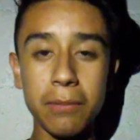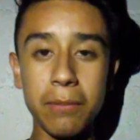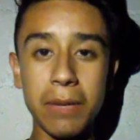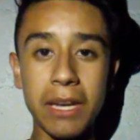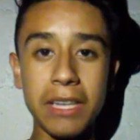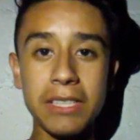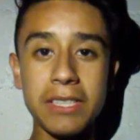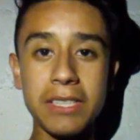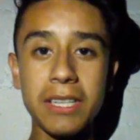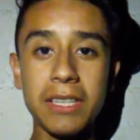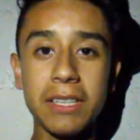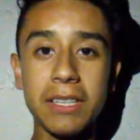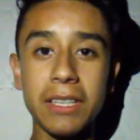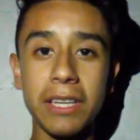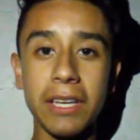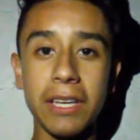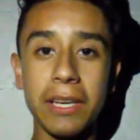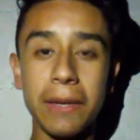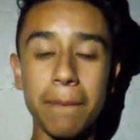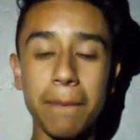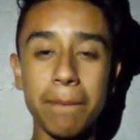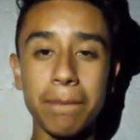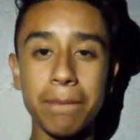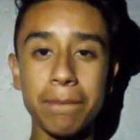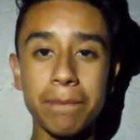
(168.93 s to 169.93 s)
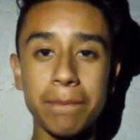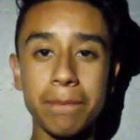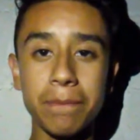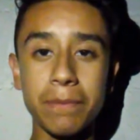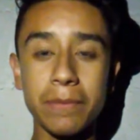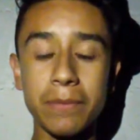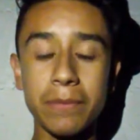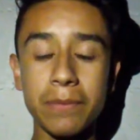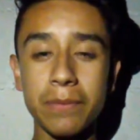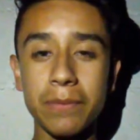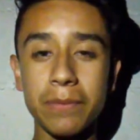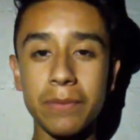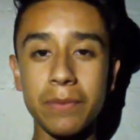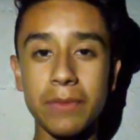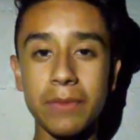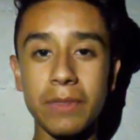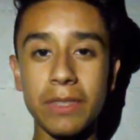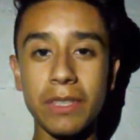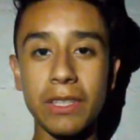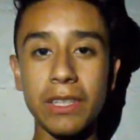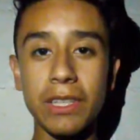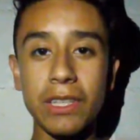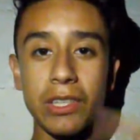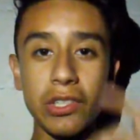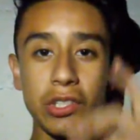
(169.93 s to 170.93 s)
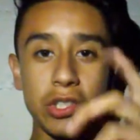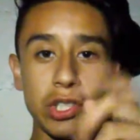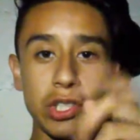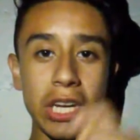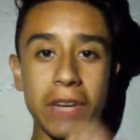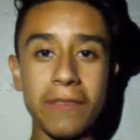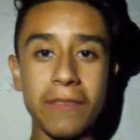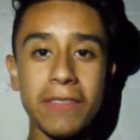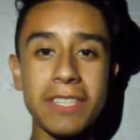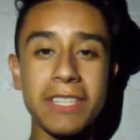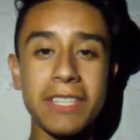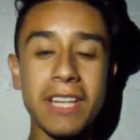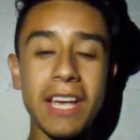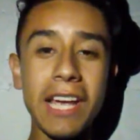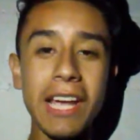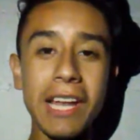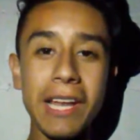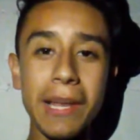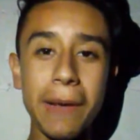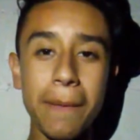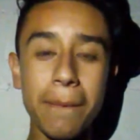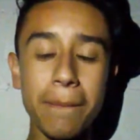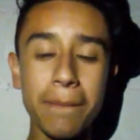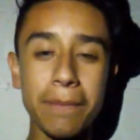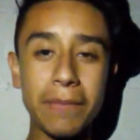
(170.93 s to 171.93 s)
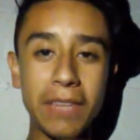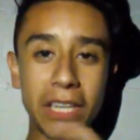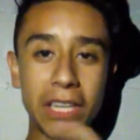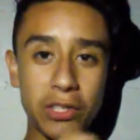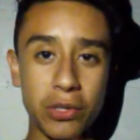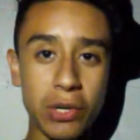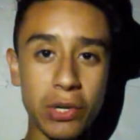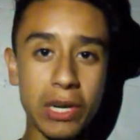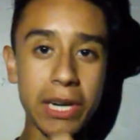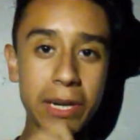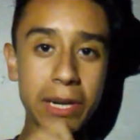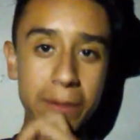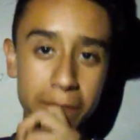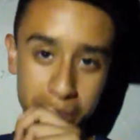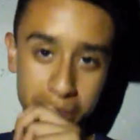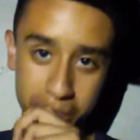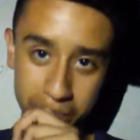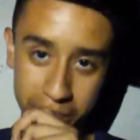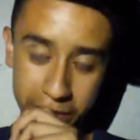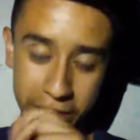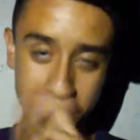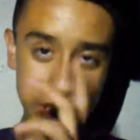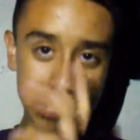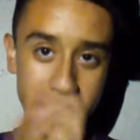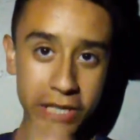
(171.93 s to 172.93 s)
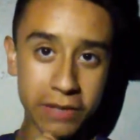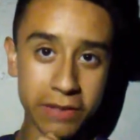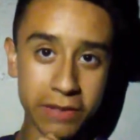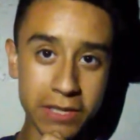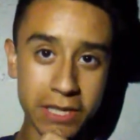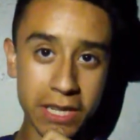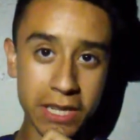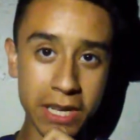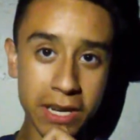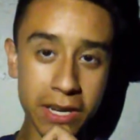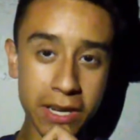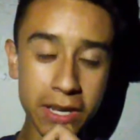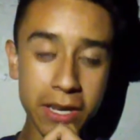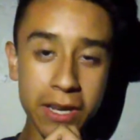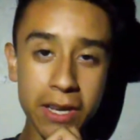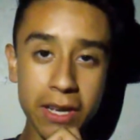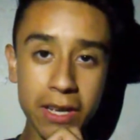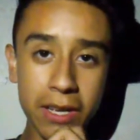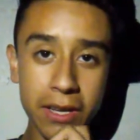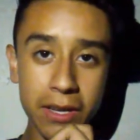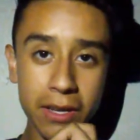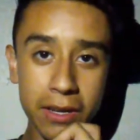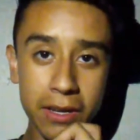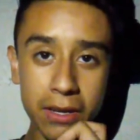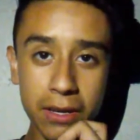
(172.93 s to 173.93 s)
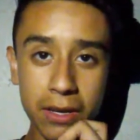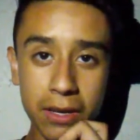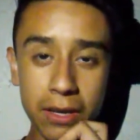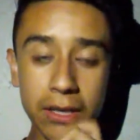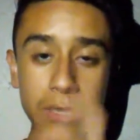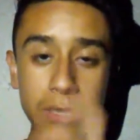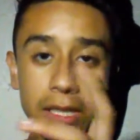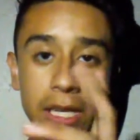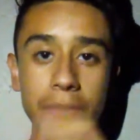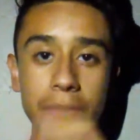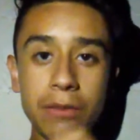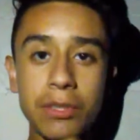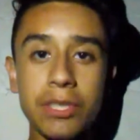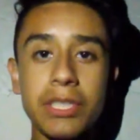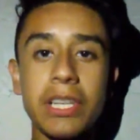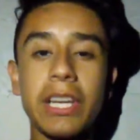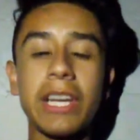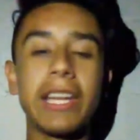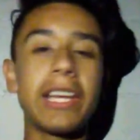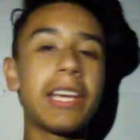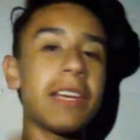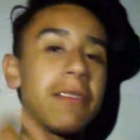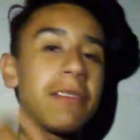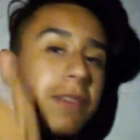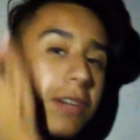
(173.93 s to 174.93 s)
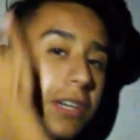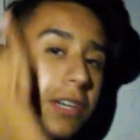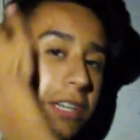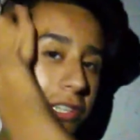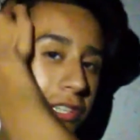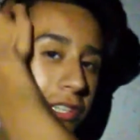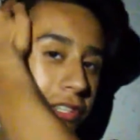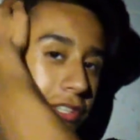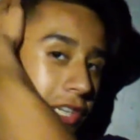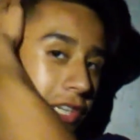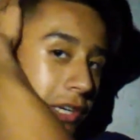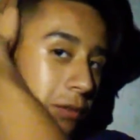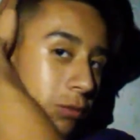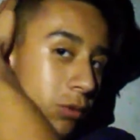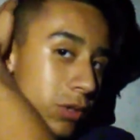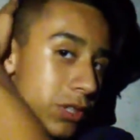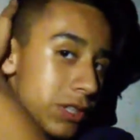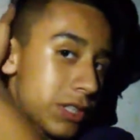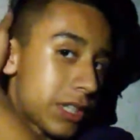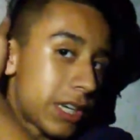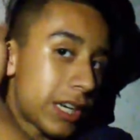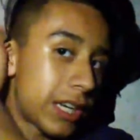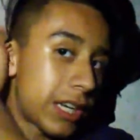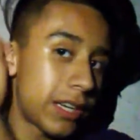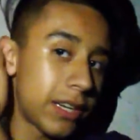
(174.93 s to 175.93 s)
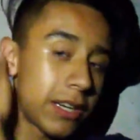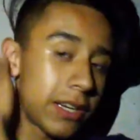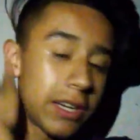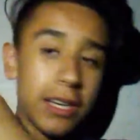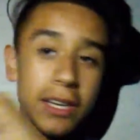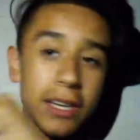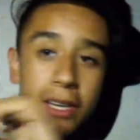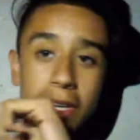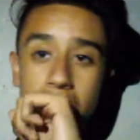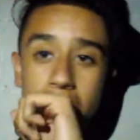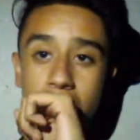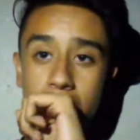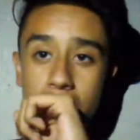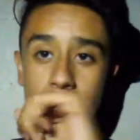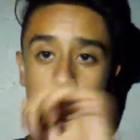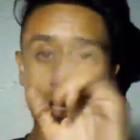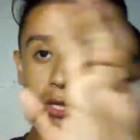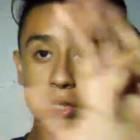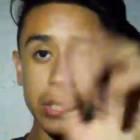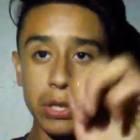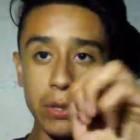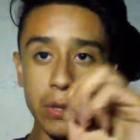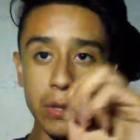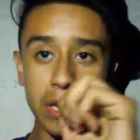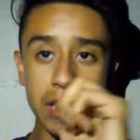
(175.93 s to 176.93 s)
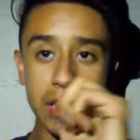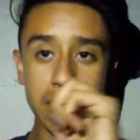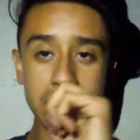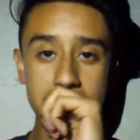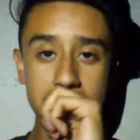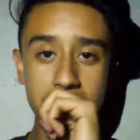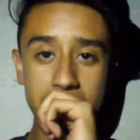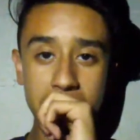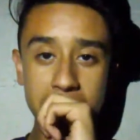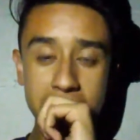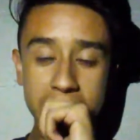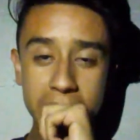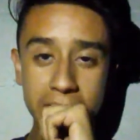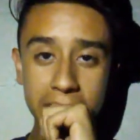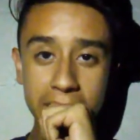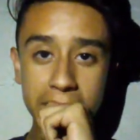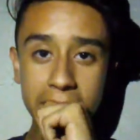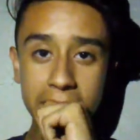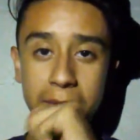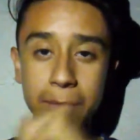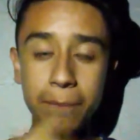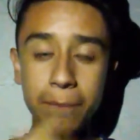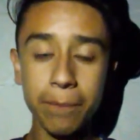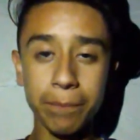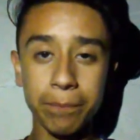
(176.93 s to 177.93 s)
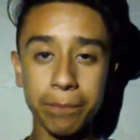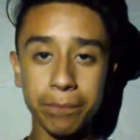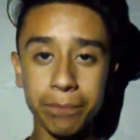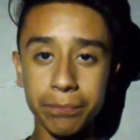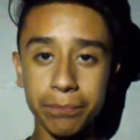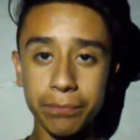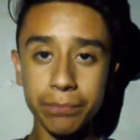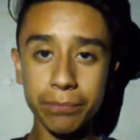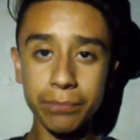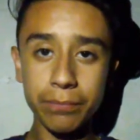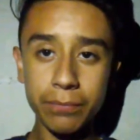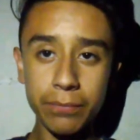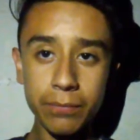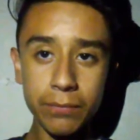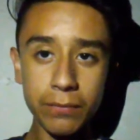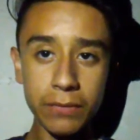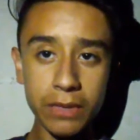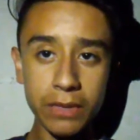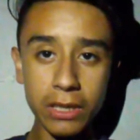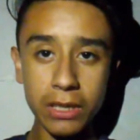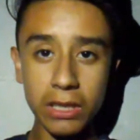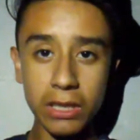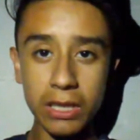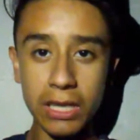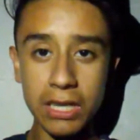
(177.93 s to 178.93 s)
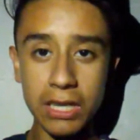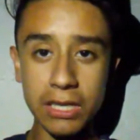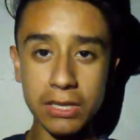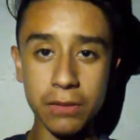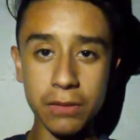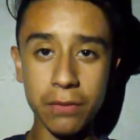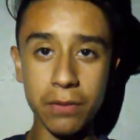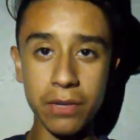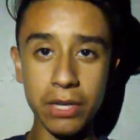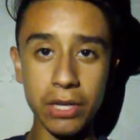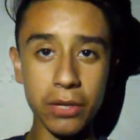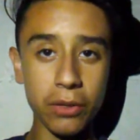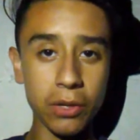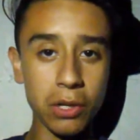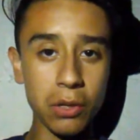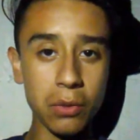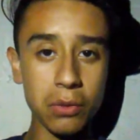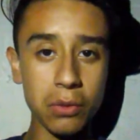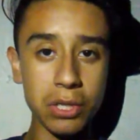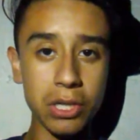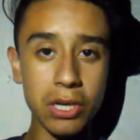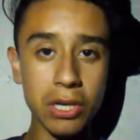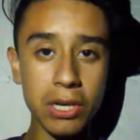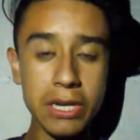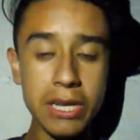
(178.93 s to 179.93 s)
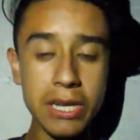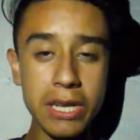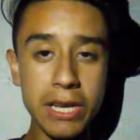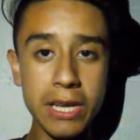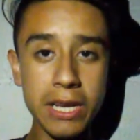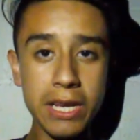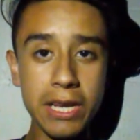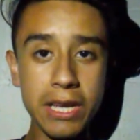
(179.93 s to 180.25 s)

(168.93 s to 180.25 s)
Basically, shaved his head. That's right, he shaved his head. No, I'm just kidding. He fucking just shaved one side. I'll show you guys eventually as the video goes on.